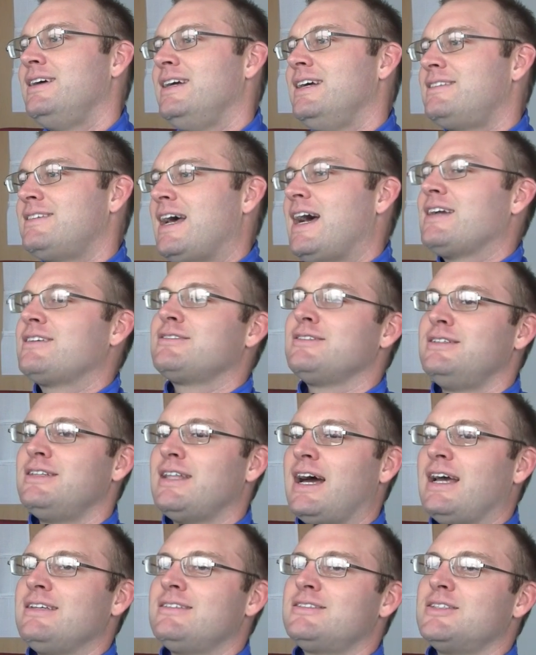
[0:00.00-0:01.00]
it's actually
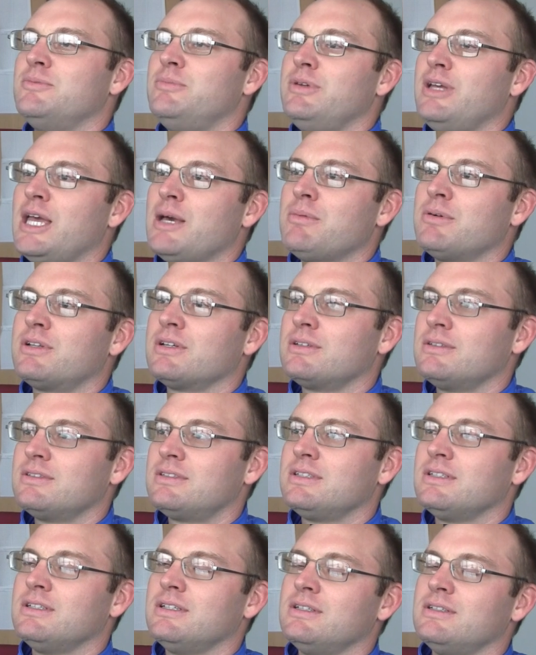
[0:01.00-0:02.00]
nice to be able
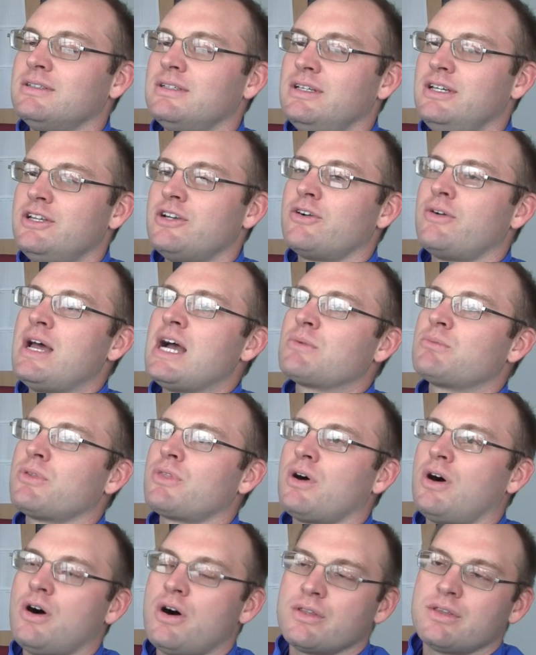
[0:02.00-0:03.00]
to interact
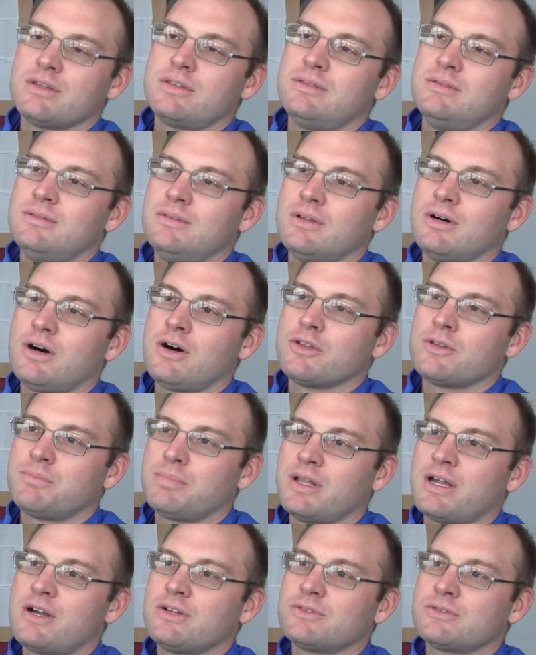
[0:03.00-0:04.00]
with all the
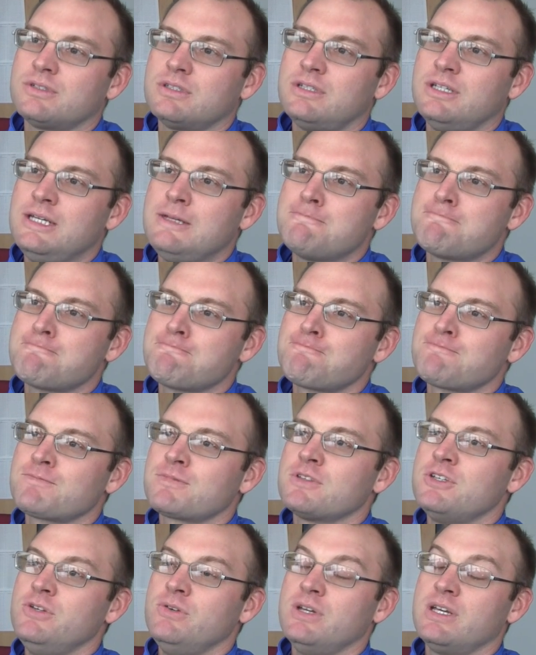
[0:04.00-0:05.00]
players on the team.
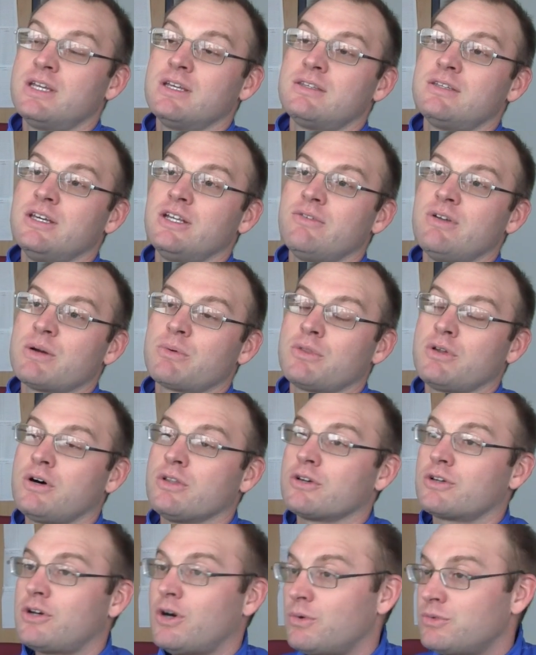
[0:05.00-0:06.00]
You get to interact with
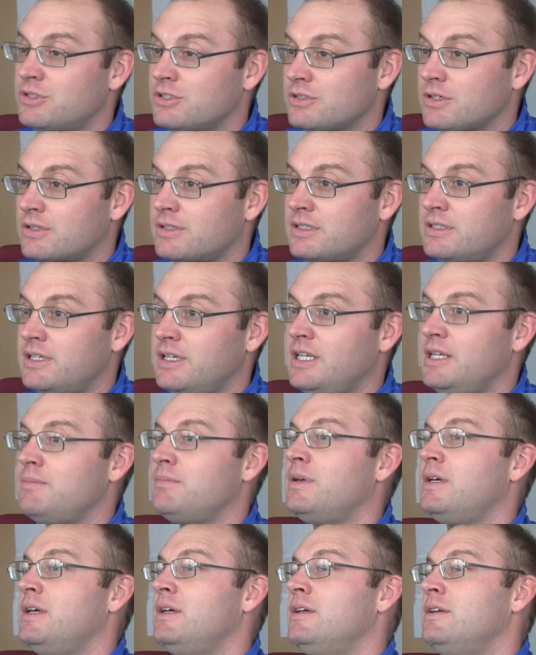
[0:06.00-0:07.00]
all the coaches on the
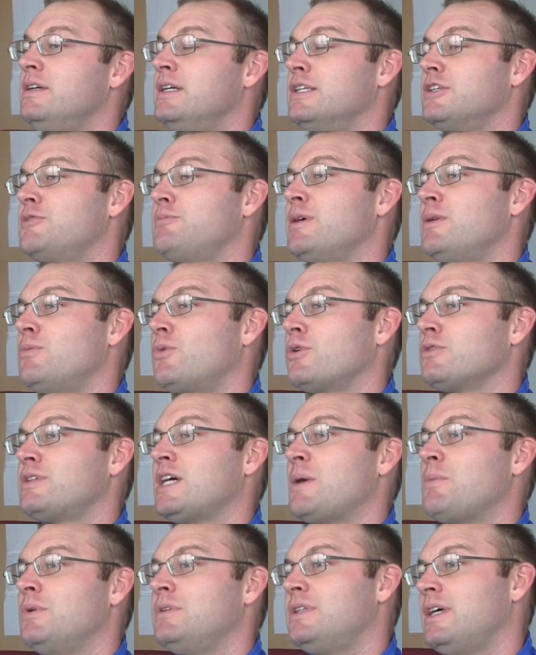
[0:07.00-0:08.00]
team. You can spend more
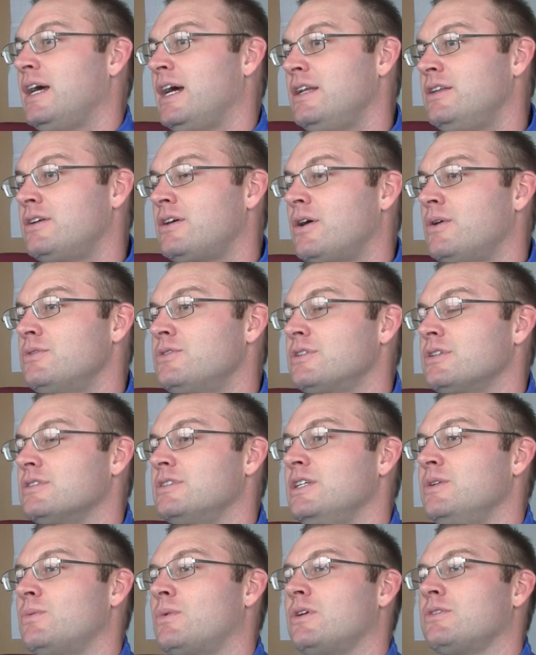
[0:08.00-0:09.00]
time with the head coach because
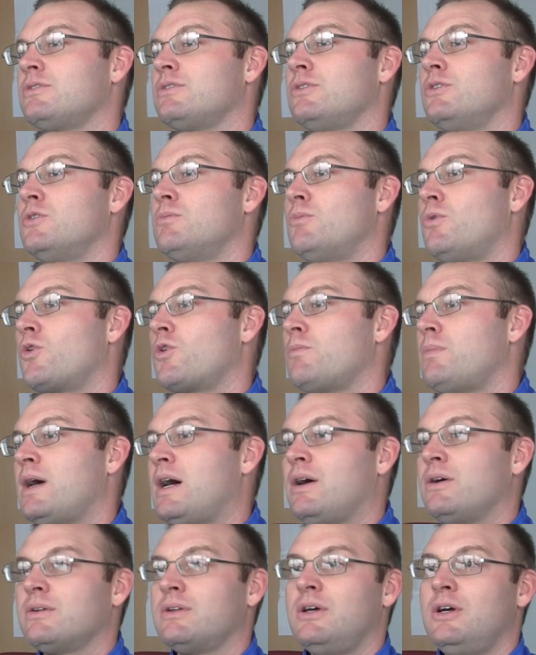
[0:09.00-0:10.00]
he wants to know more
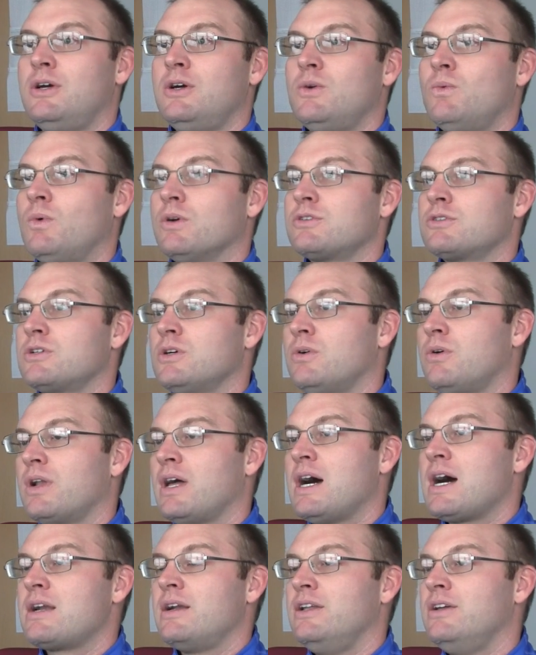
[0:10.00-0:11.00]
about what's going
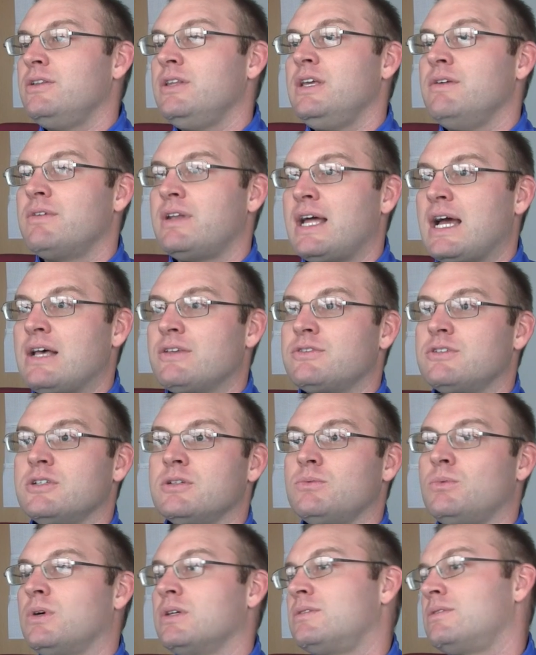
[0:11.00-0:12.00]
on, and he'll even ask
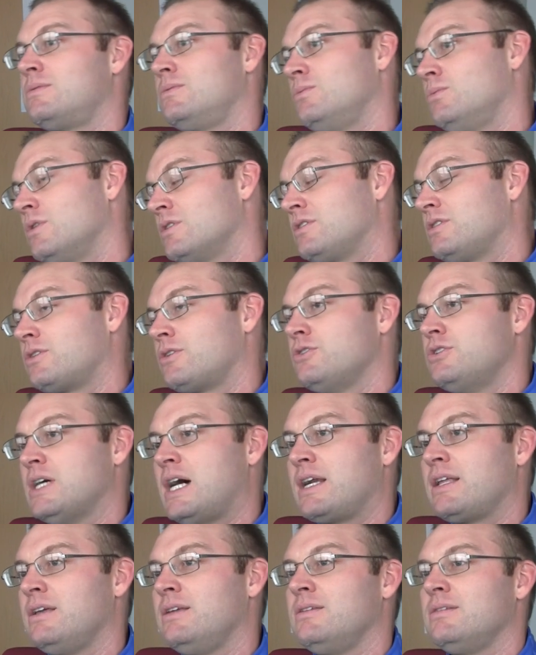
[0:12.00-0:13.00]
you what's little
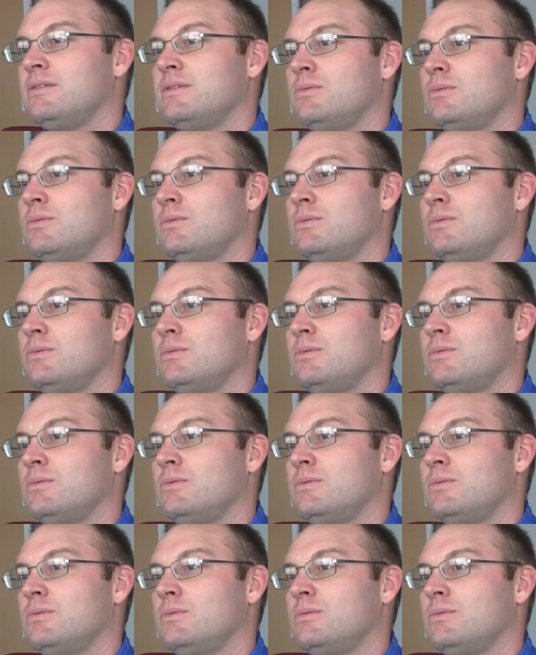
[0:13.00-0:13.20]
Johnny,